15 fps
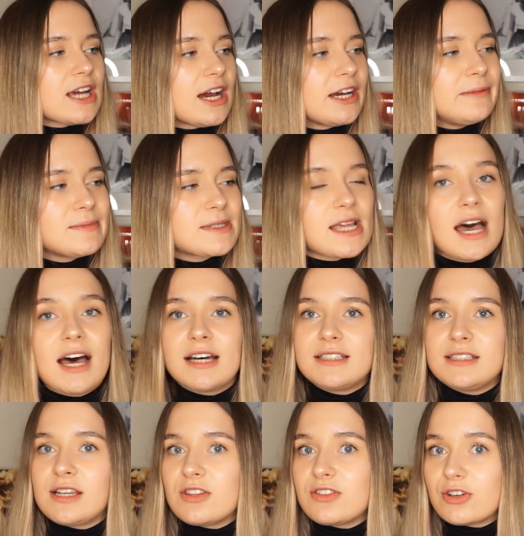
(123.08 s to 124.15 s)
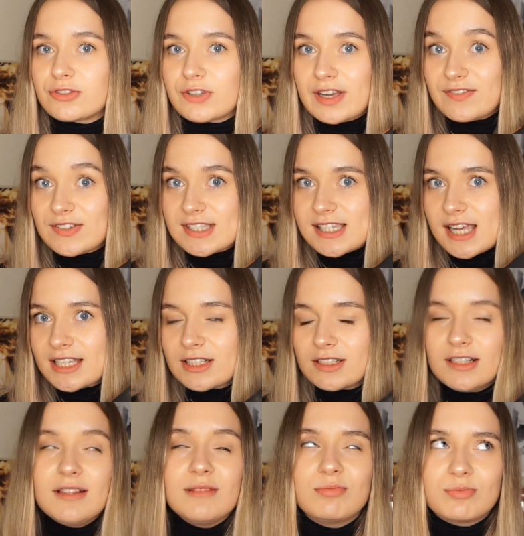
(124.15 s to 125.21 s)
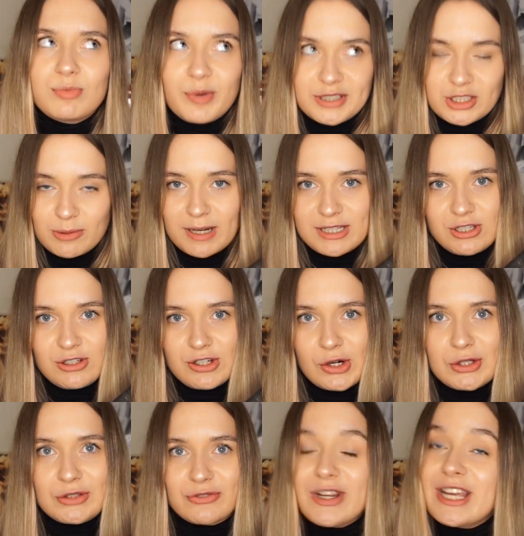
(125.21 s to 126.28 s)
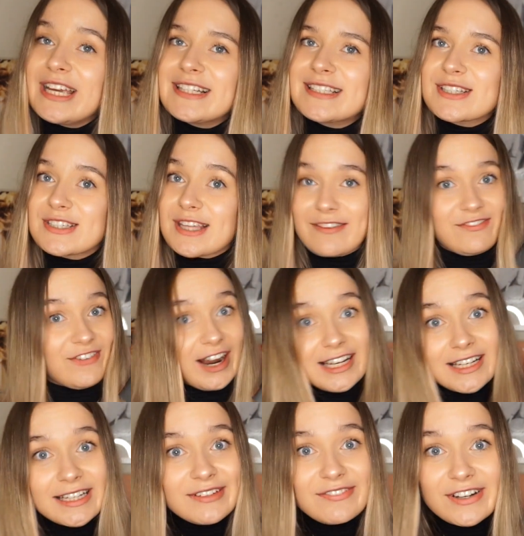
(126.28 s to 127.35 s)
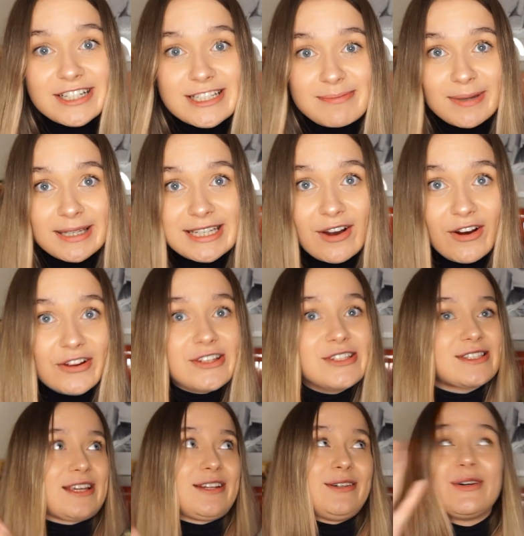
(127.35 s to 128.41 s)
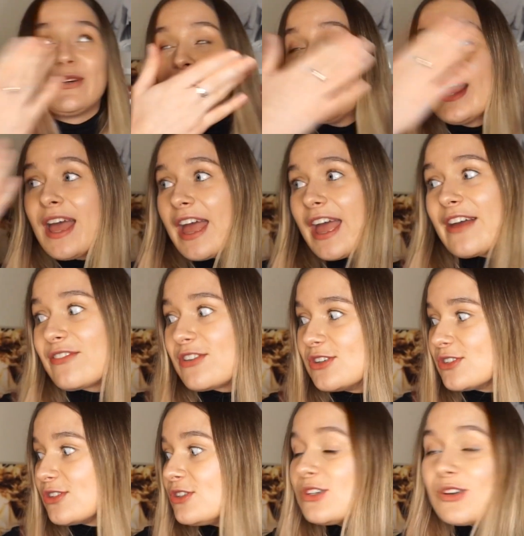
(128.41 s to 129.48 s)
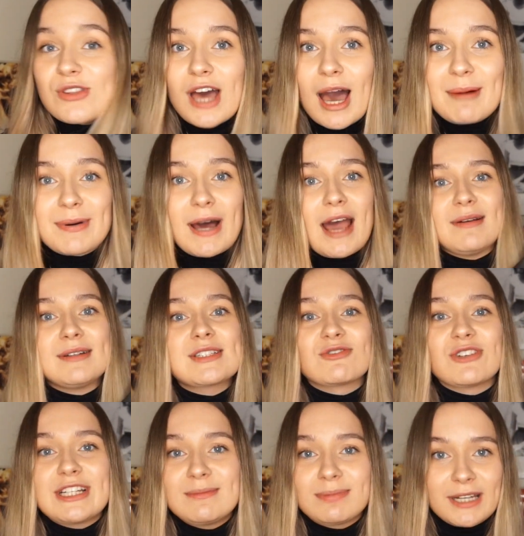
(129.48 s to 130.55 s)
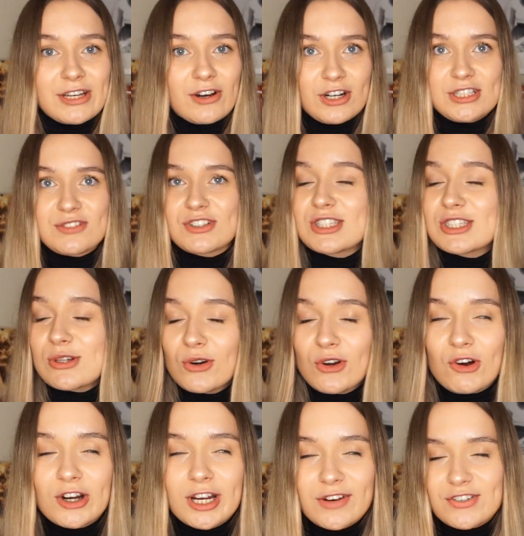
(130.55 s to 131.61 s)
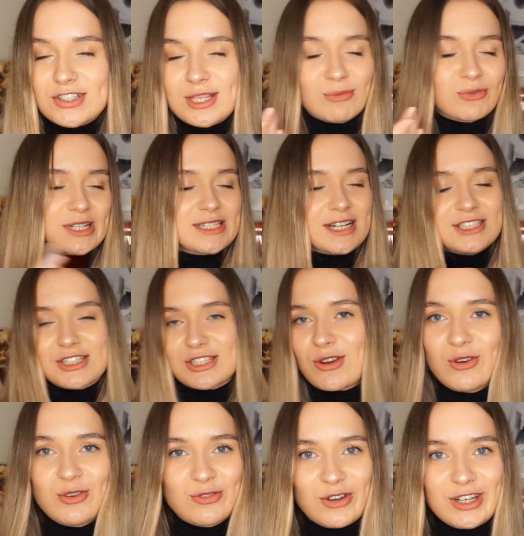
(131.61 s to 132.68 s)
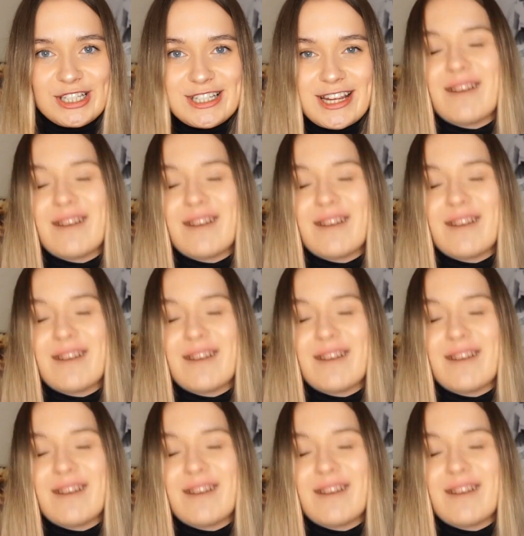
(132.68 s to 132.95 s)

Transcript: Times and The Raven Cycle, which are my 2 current reads, because I finally finished Bleak House. I don't know if you knew that, but I was reading Bleak House for so long and for some reason I just couldn't finish